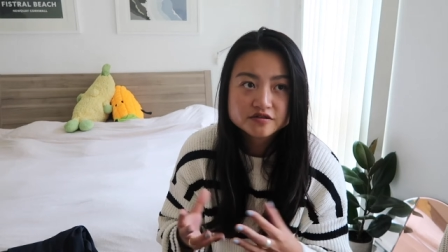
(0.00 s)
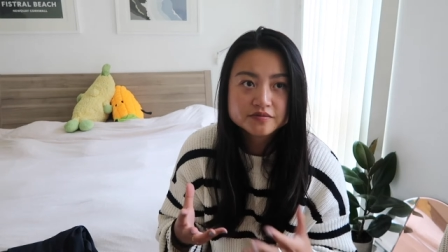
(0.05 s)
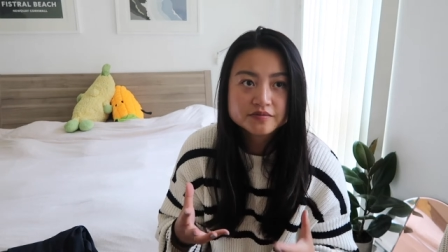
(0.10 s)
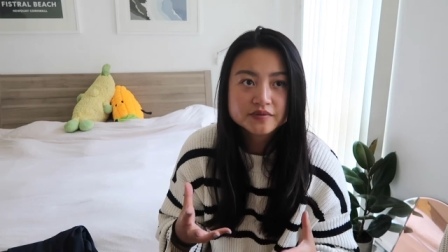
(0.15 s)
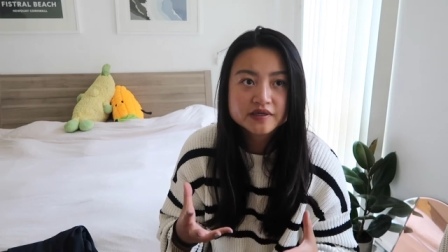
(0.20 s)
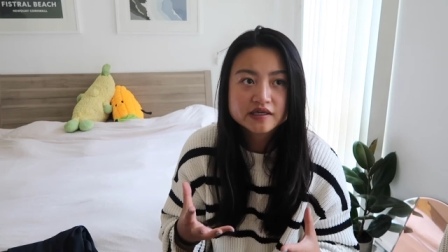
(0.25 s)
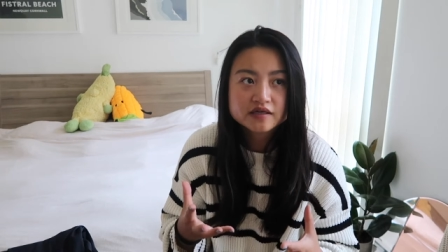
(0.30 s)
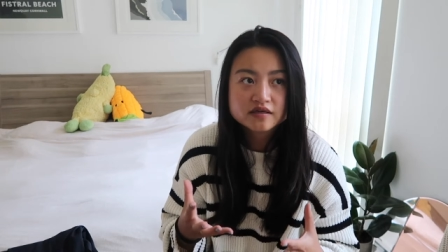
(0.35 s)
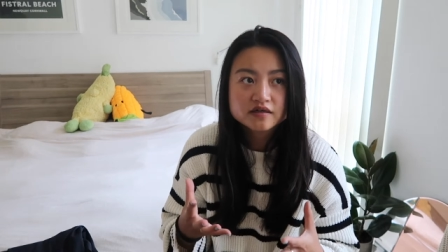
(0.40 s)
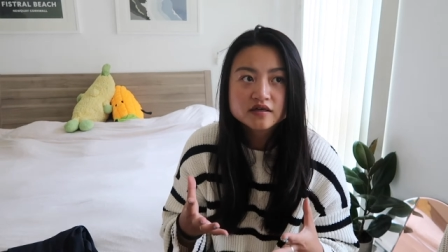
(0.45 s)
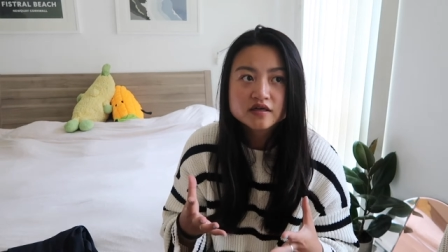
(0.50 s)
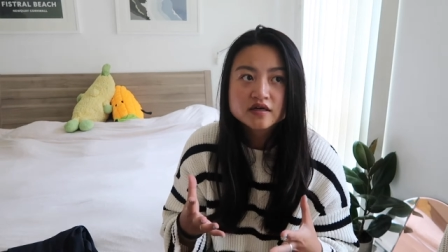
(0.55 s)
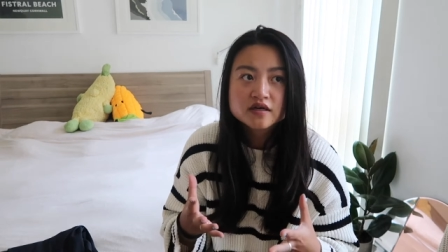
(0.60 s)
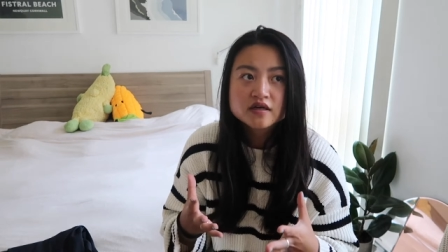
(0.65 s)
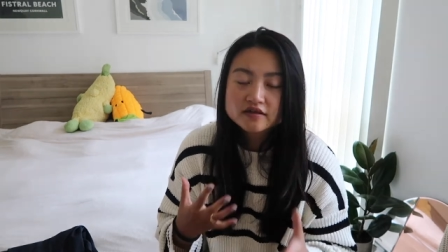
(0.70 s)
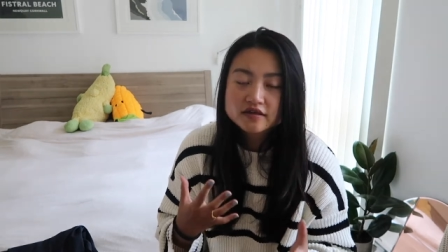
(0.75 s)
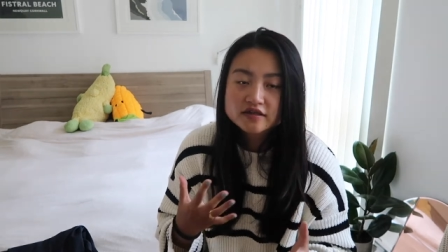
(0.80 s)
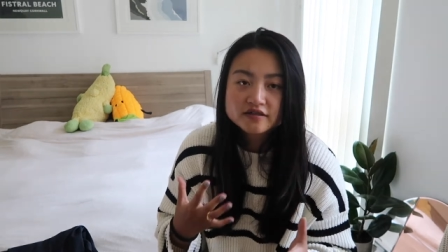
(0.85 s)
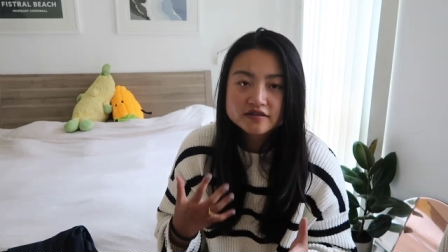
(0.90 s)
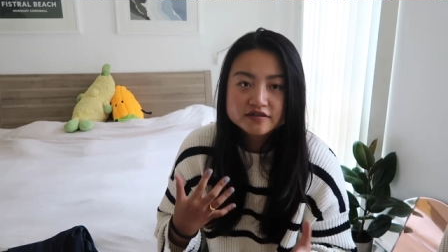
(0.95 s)
to me
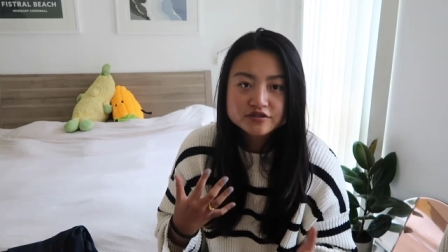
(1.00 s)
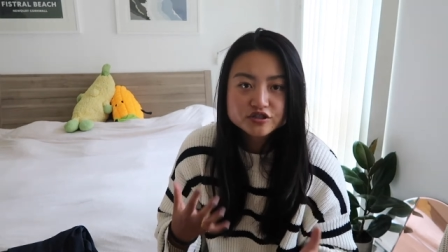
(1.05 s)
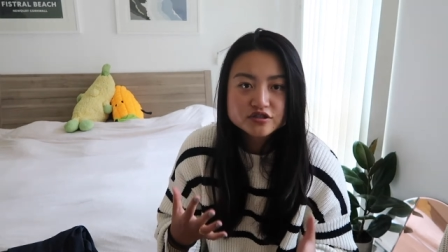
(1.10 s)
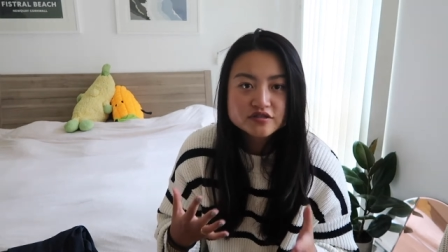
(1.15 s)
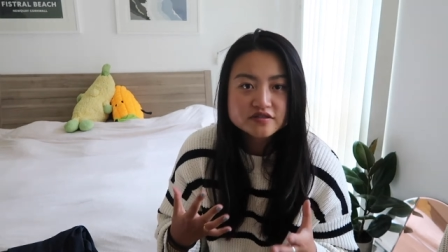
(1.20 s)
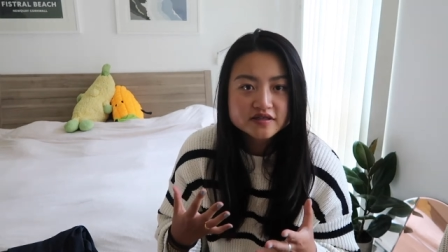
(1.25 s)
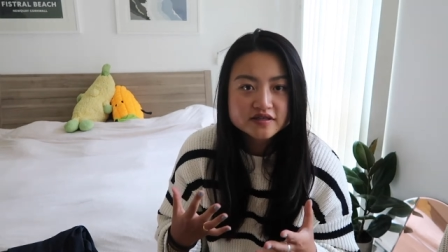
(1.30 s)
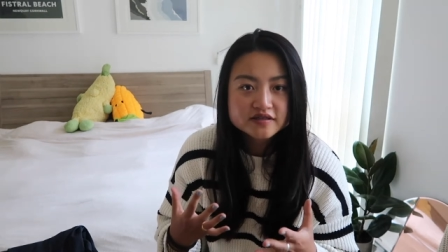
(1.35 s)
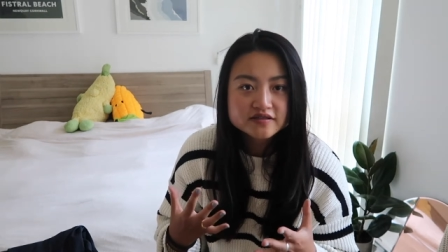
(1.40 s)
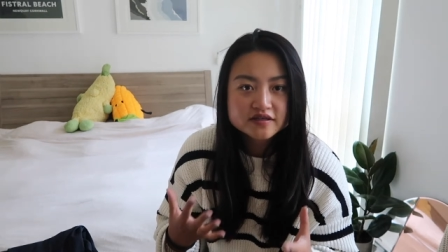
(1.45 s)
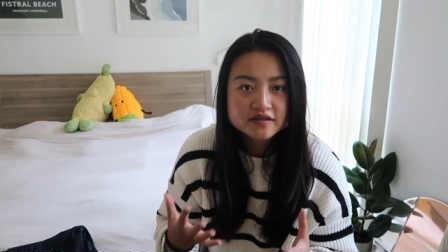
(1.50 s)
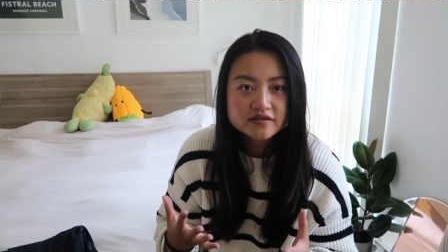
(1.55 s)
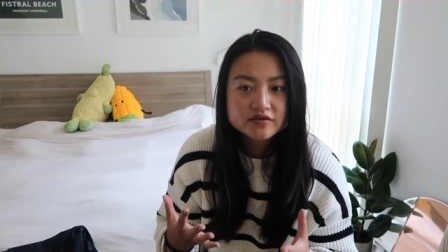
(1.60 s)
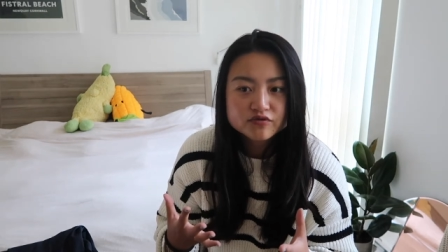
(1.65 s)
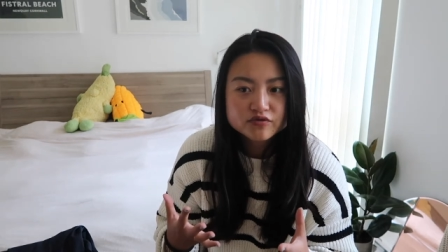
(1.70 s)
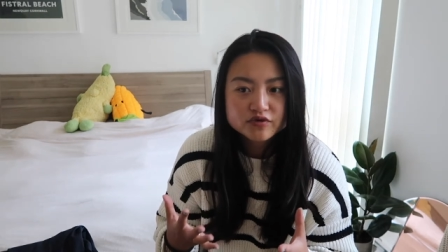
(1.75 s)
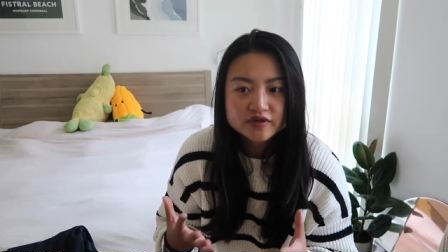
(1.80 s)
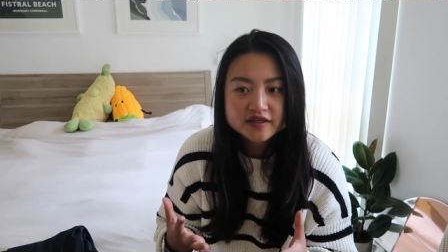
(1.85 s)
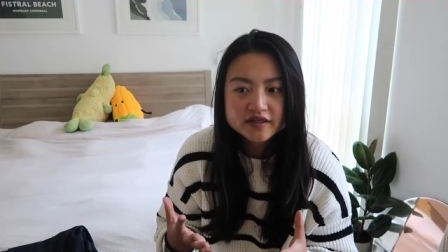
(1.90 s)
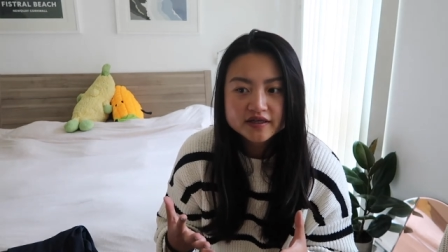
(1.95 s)
it just
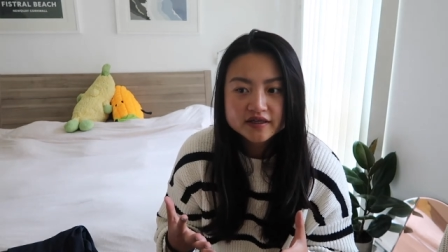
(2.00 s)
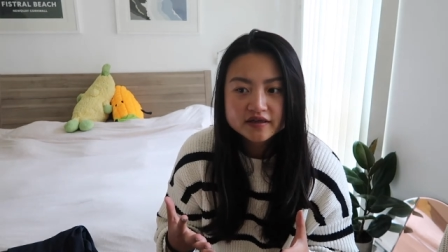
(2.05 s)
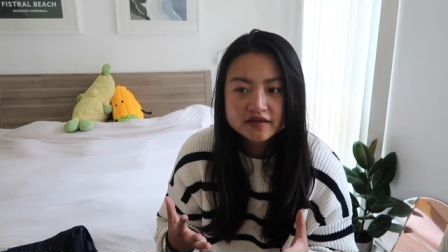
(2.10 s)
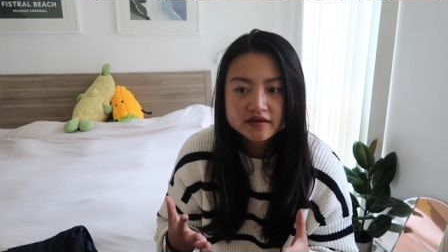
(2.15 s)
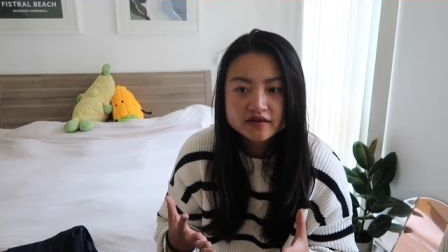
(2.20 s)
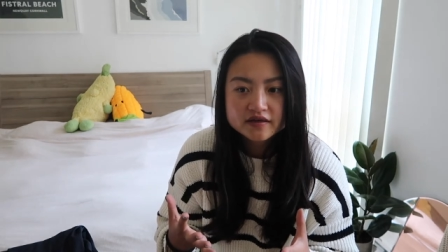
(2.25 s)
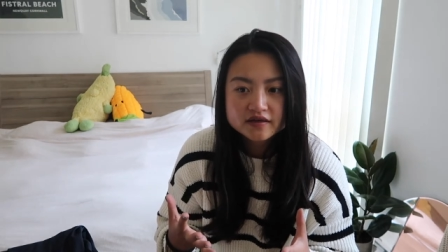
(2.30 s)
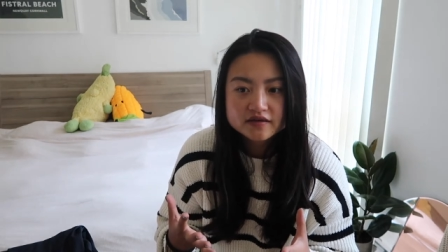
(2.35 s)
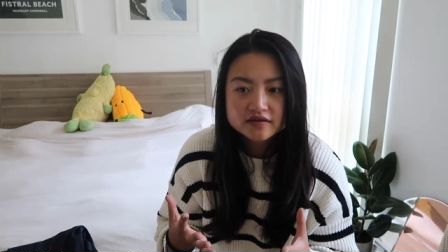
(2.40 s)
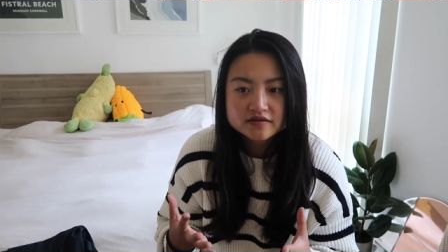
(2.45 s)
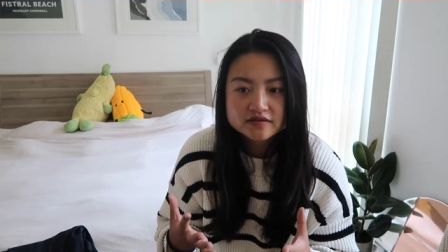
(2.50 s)
isn't really